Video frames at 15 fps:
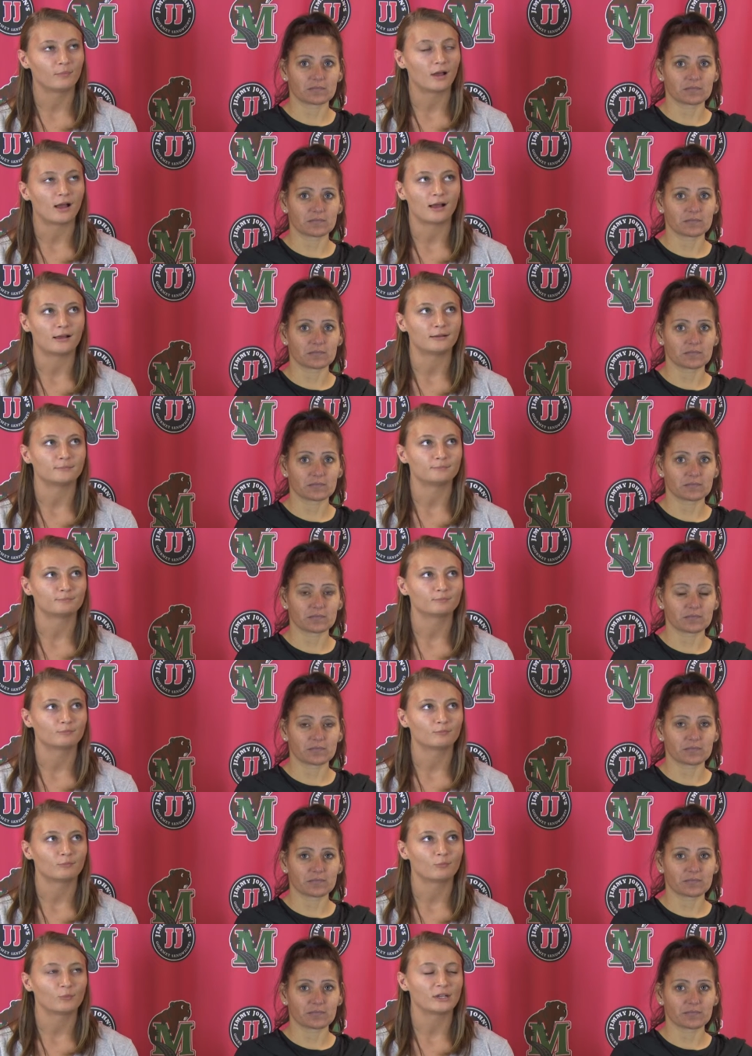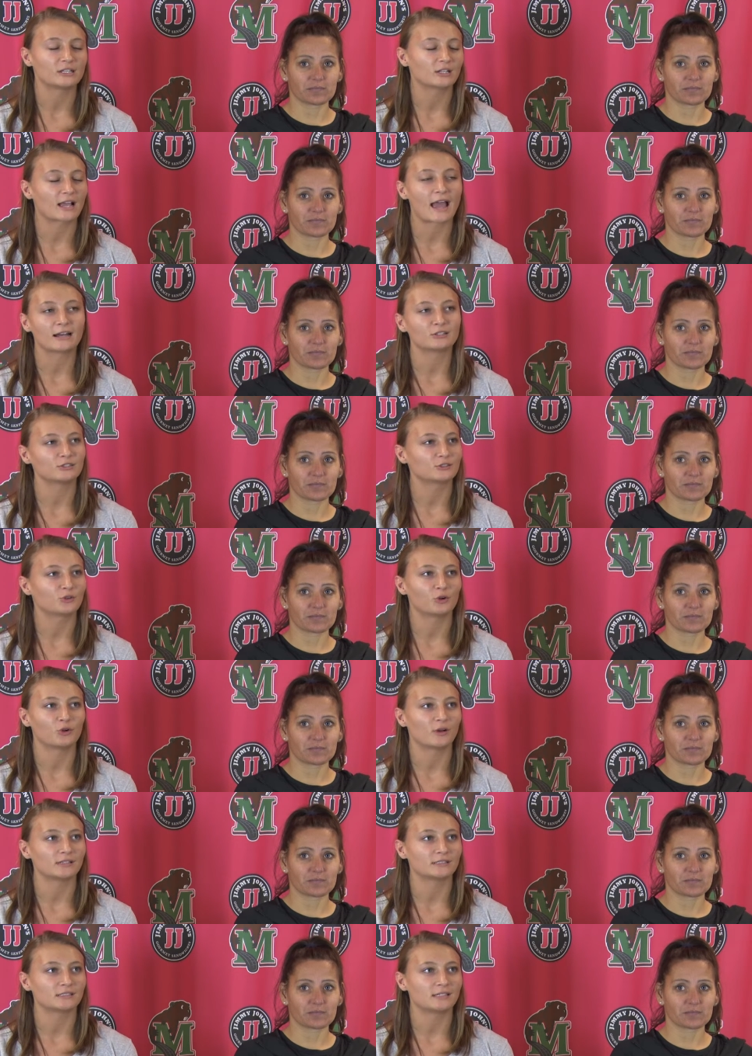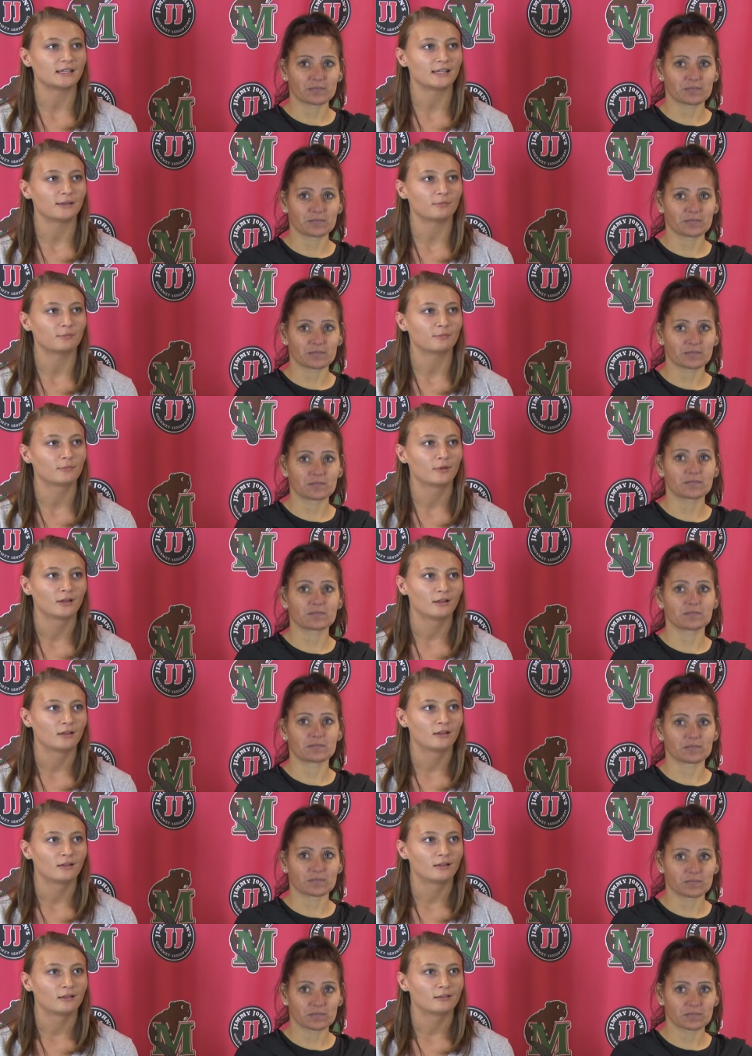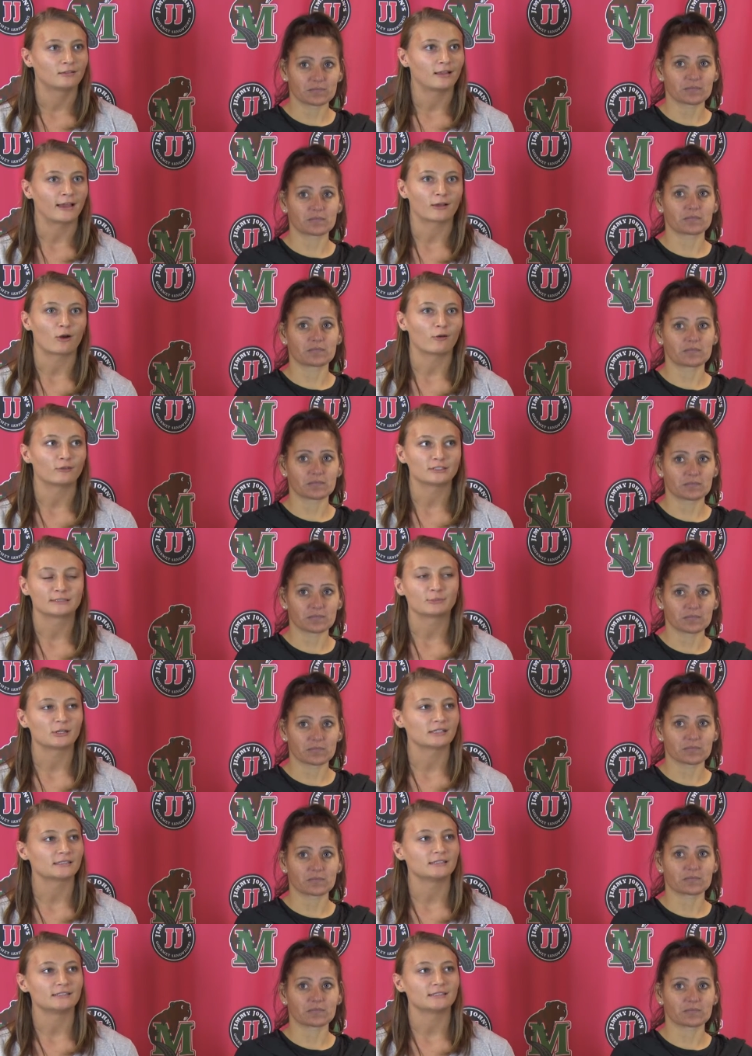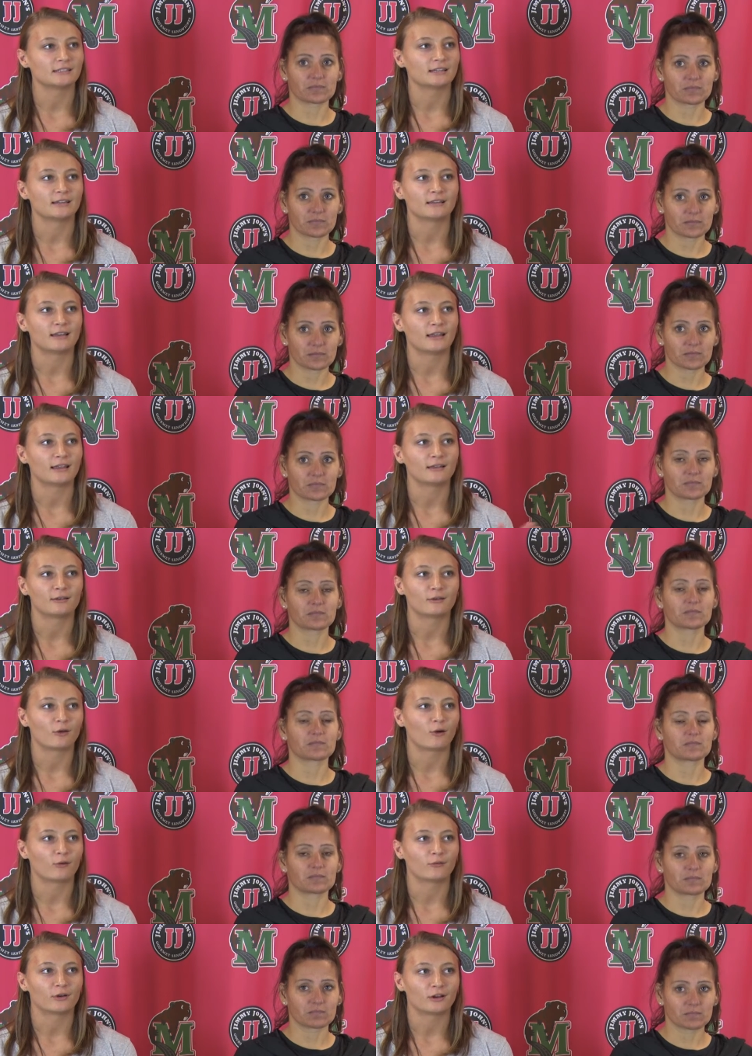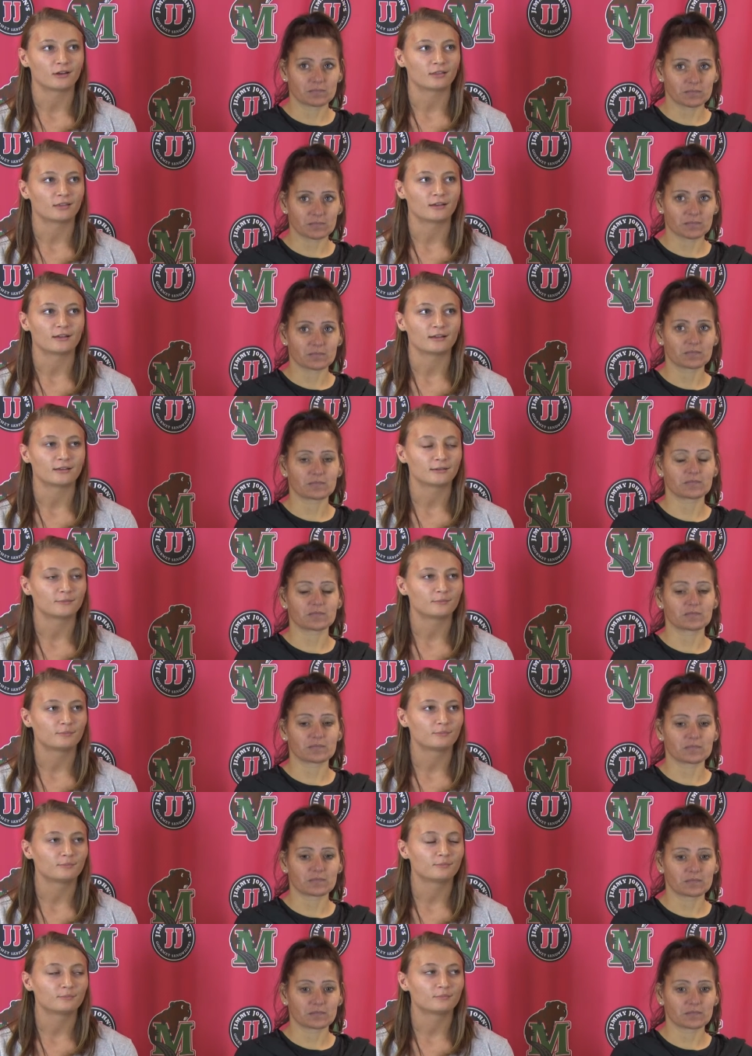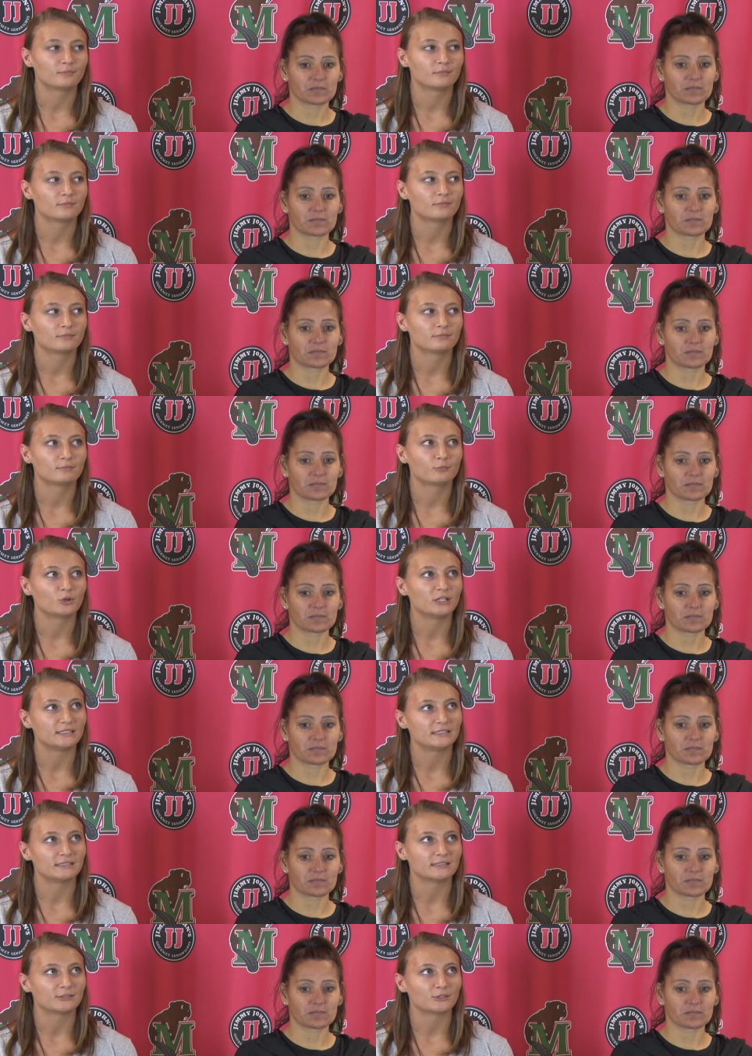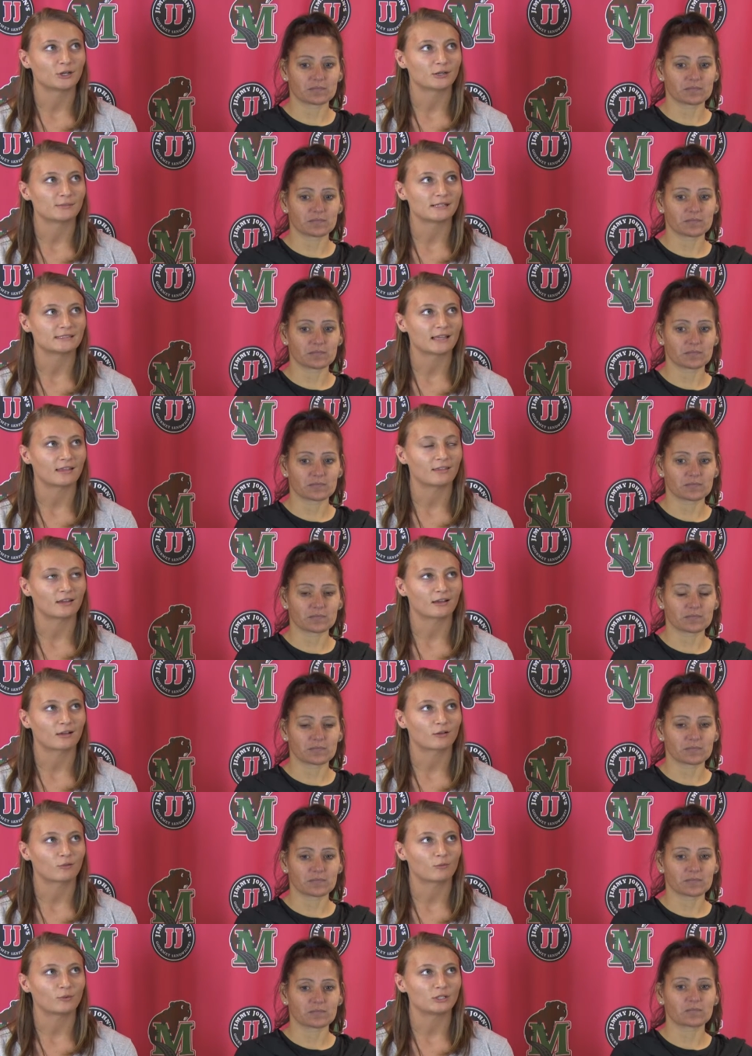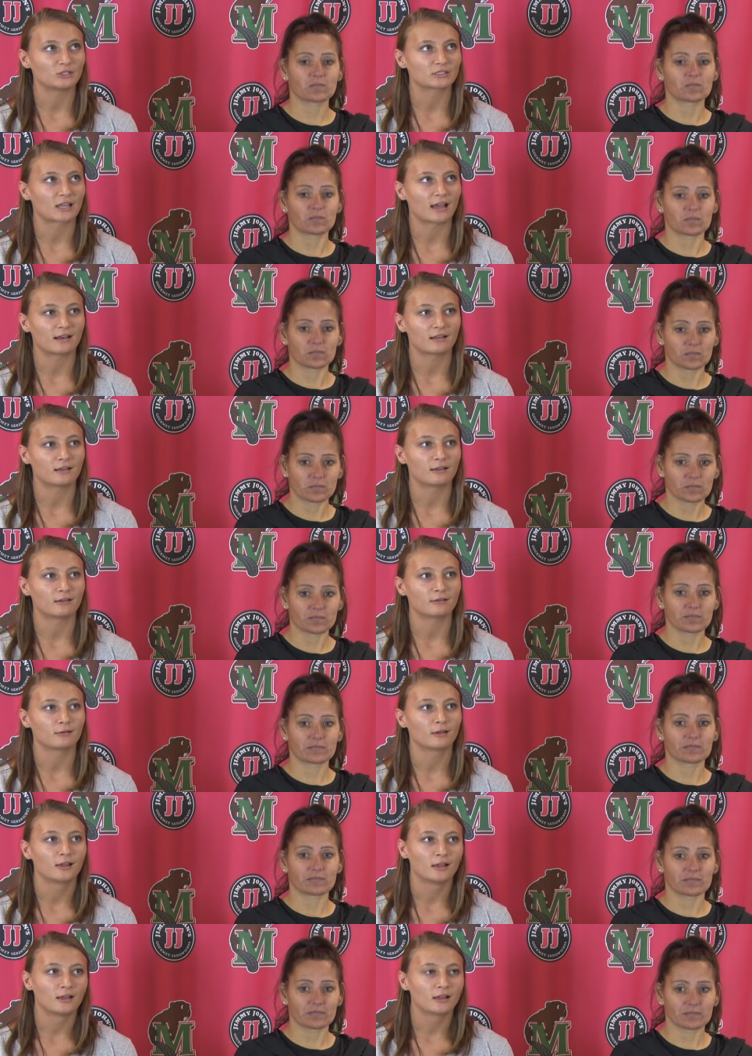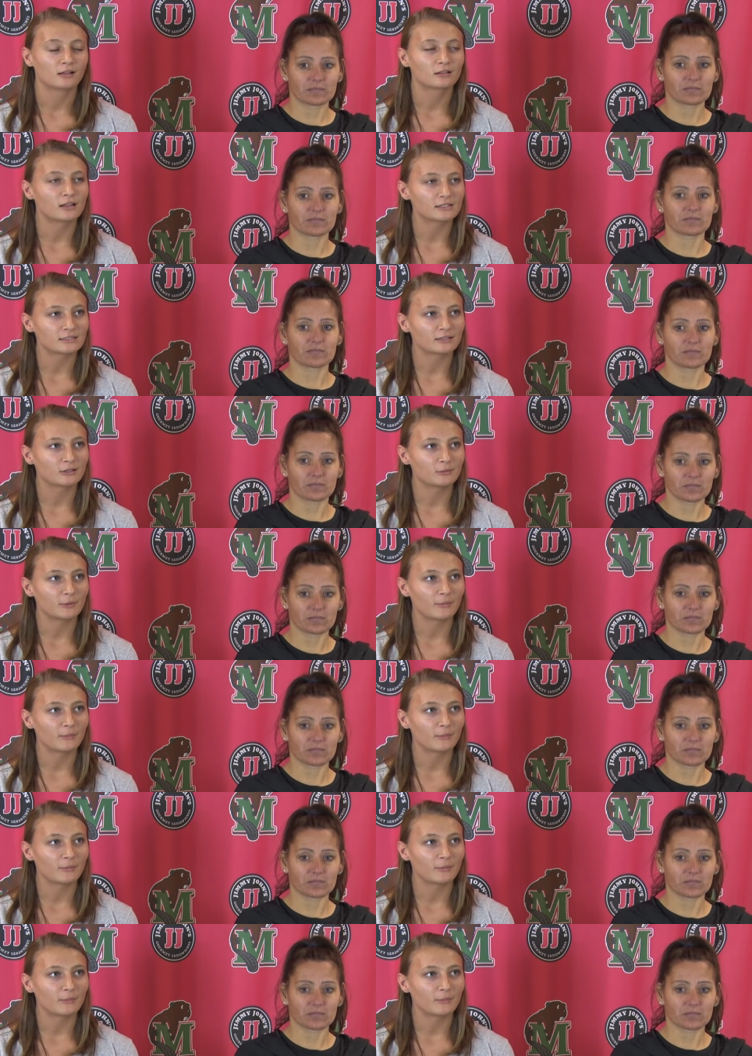Speaker 1: um, we could kind of just grew as a team, like over spring season and over the preseason tournaments. I think we just kind of clicked a little